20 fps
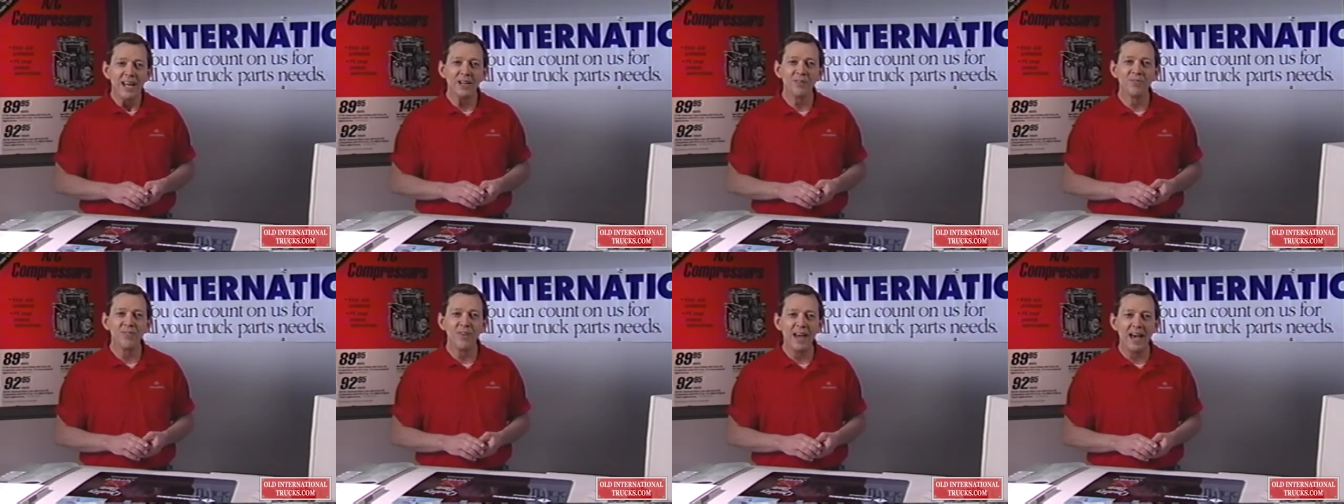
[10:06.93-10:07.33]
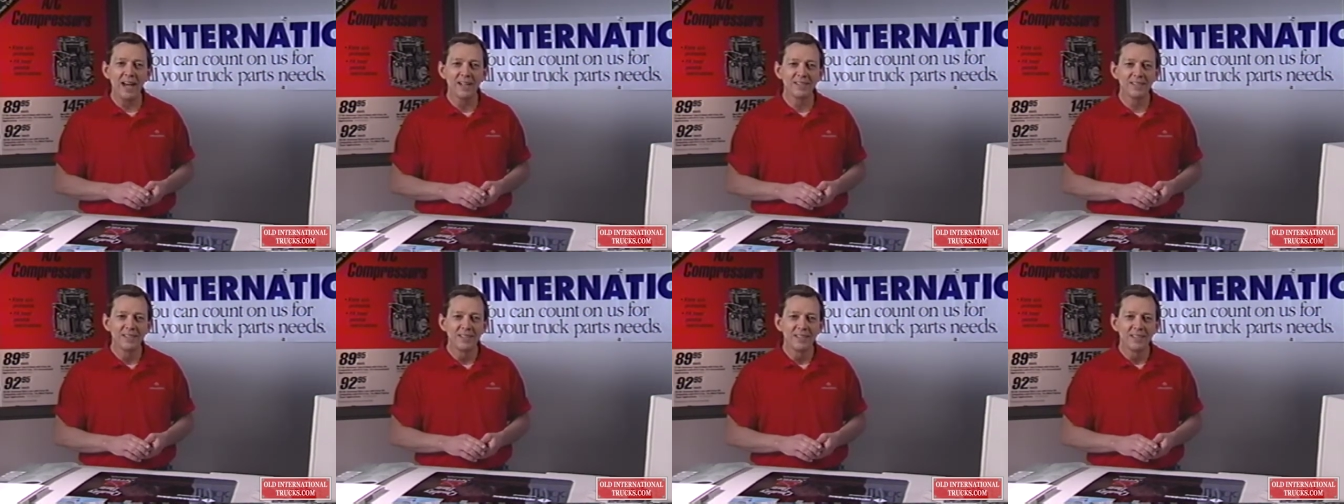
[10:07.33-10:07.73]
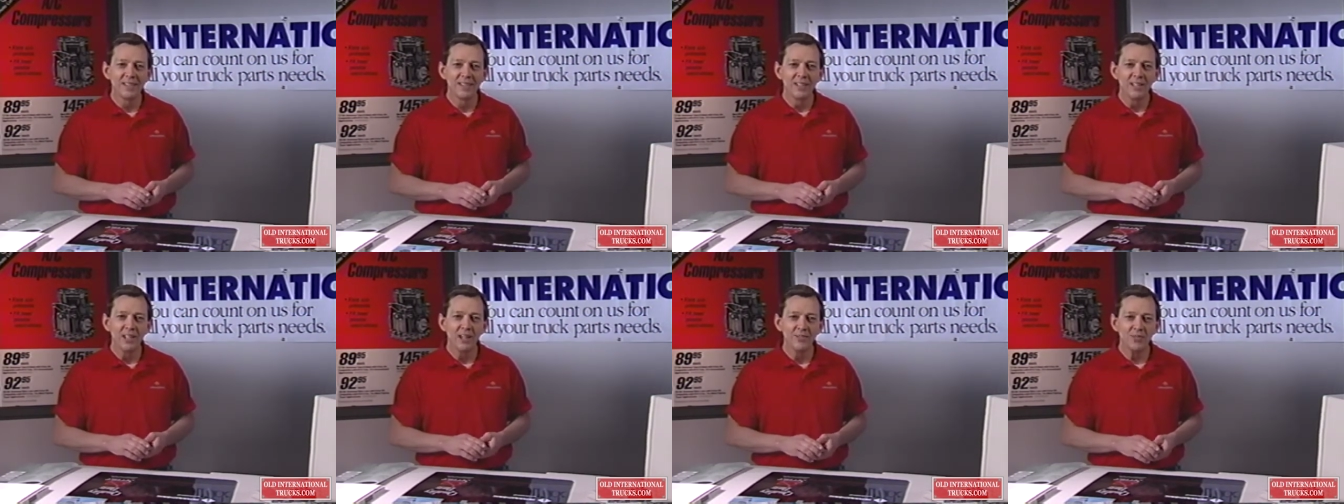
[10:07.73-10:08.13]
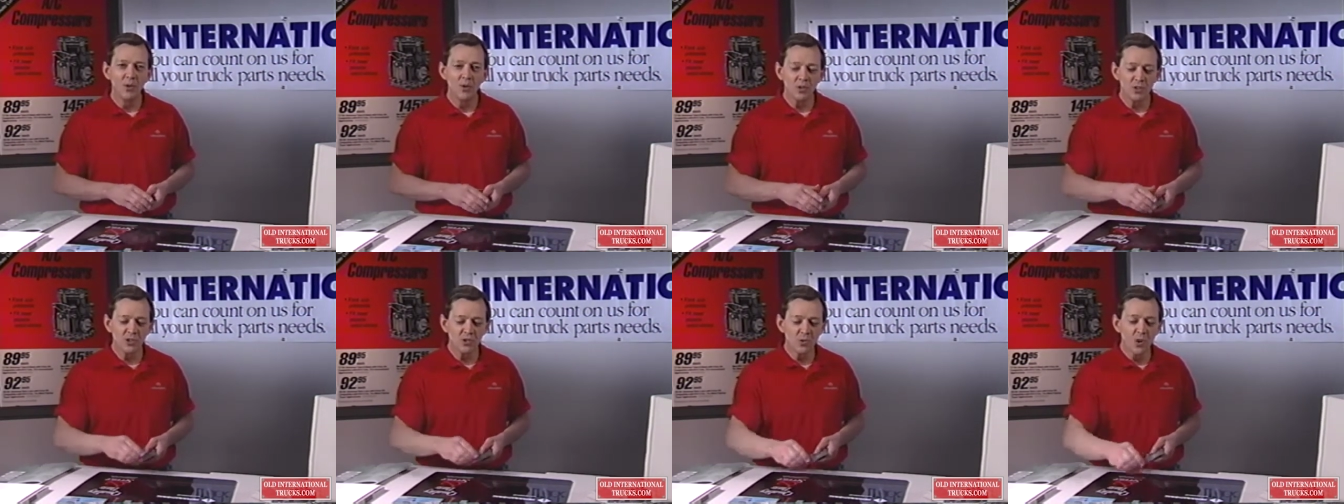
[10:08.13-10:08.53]
In fact, if
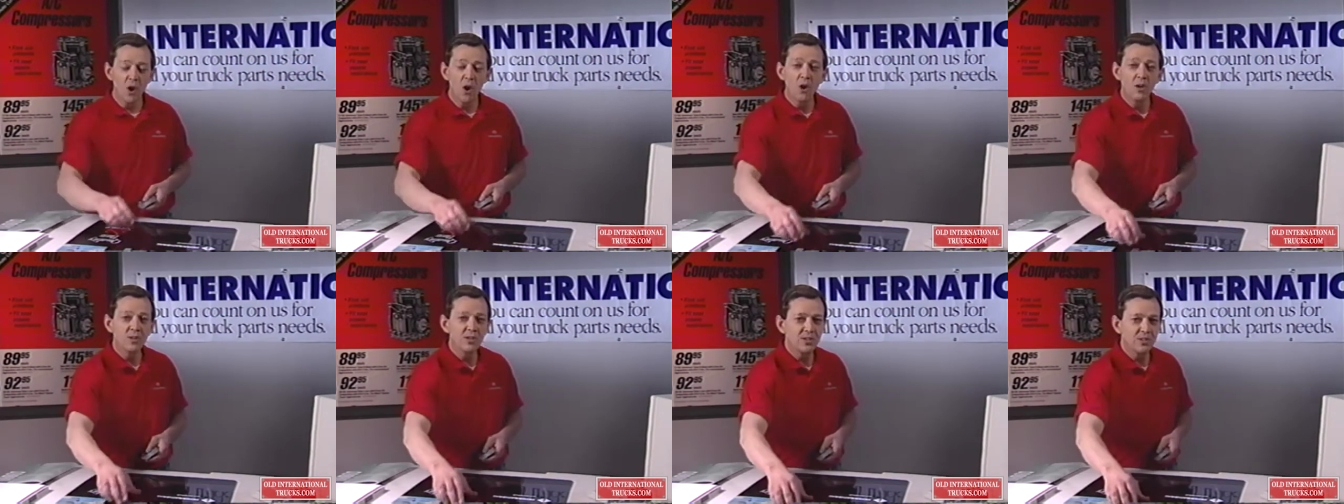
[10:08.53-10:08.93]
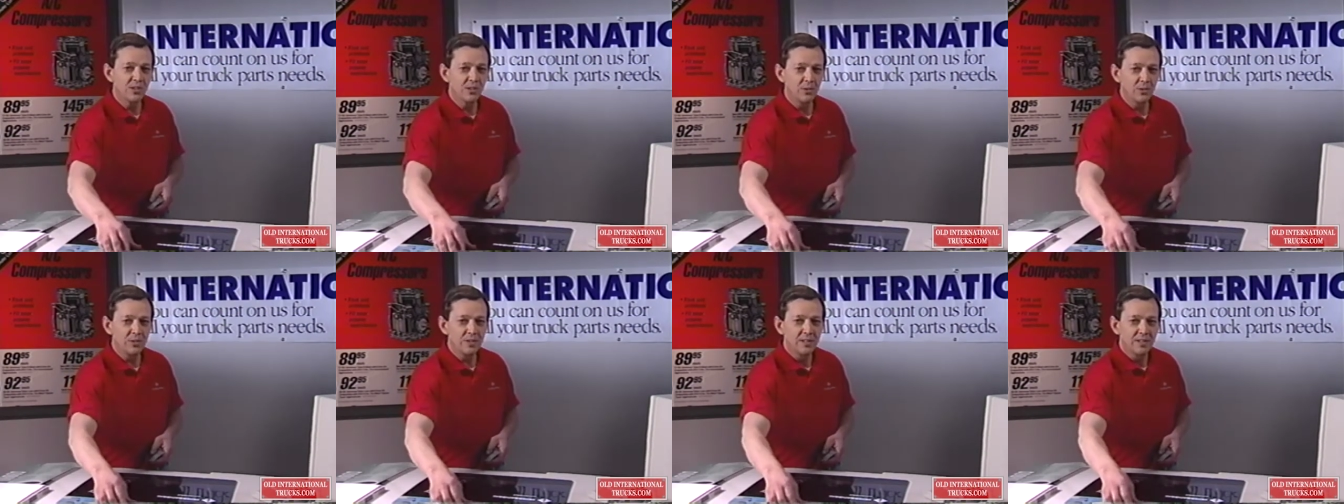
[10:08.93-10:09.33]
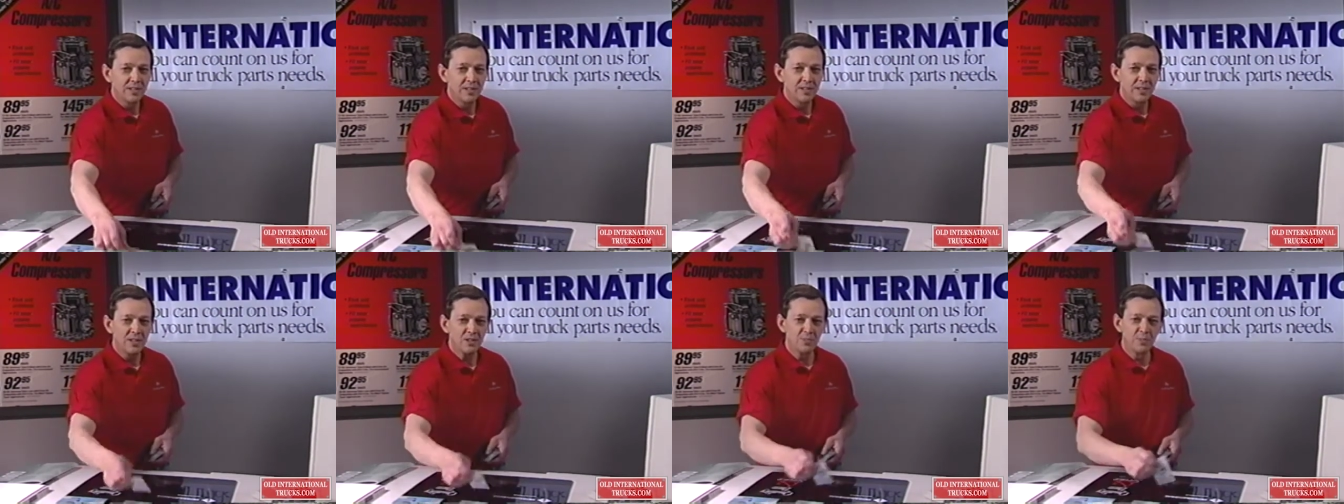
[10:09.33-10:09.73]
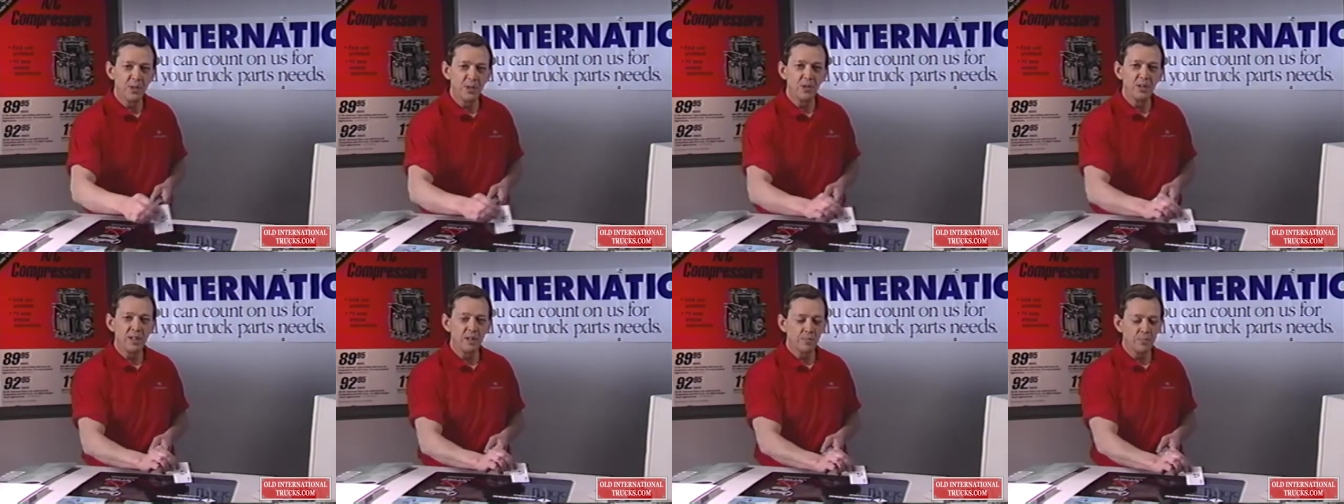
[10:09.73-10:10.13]
your strong suit is
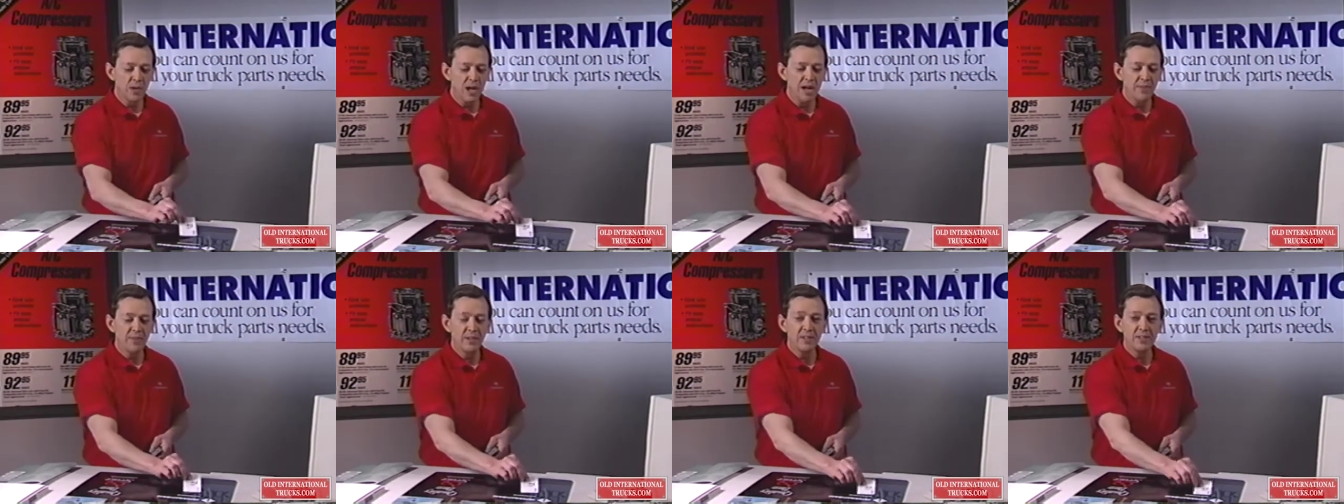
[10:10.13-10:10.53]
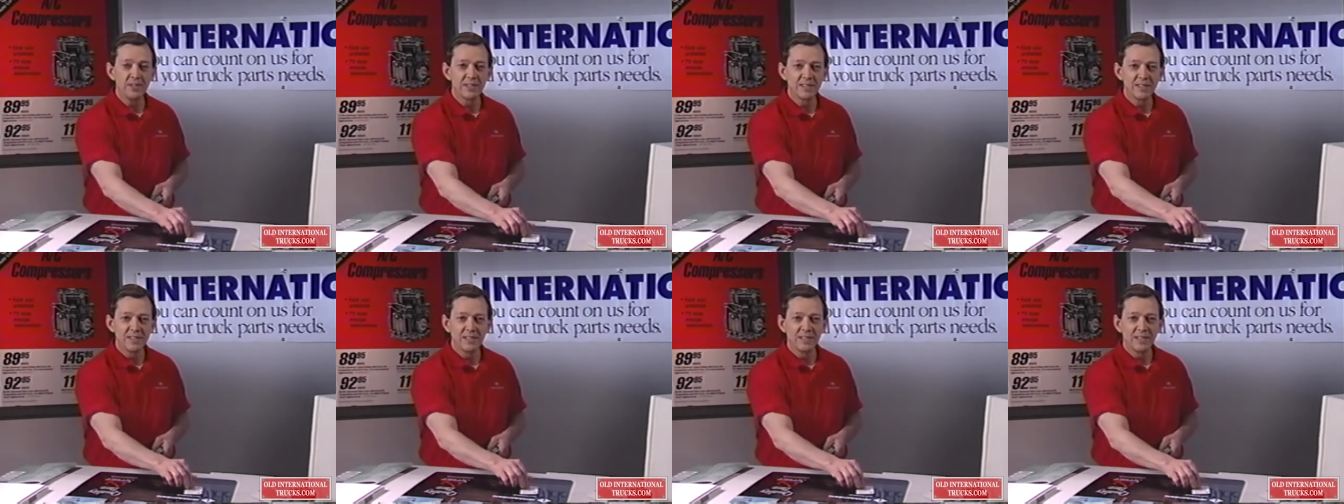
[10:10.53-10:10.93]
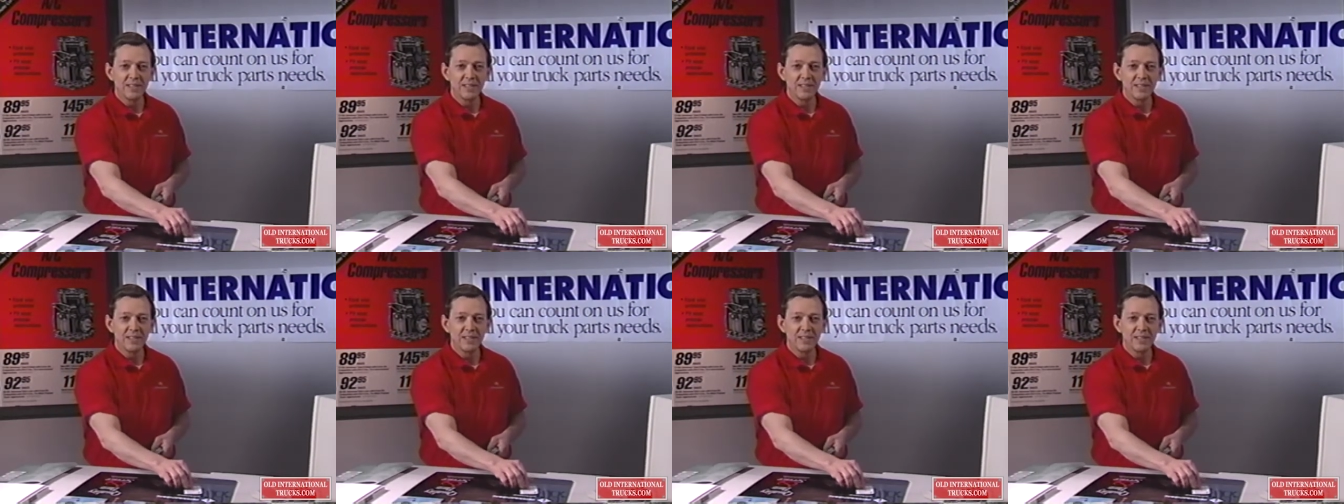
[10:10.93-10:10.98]
building profits,